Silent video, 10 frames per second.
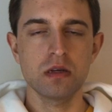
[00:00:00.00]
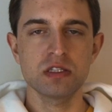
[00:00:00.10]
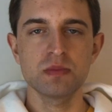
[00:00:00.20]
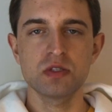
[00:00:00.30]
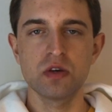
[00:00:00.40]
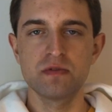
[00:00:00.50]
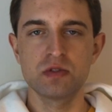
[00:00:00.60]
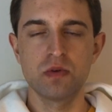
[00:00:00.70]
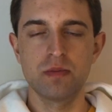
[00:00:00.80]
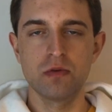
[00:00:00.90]
Customer
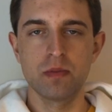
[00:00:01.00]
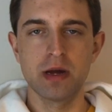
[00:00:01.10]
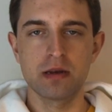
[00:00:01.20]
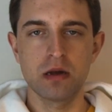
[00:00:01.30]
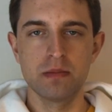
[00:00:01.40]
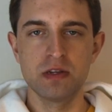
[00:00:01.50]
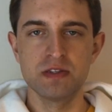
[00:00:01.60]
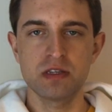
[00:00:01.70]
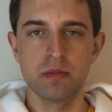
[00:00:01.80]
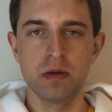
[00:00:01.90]
service with broadband
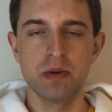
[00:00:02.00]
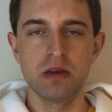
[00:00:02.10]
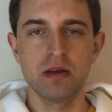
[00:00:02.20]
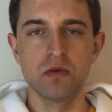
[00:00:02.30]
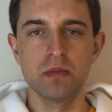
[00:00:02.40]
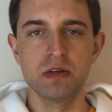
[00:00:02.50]
companies can be a bit hit or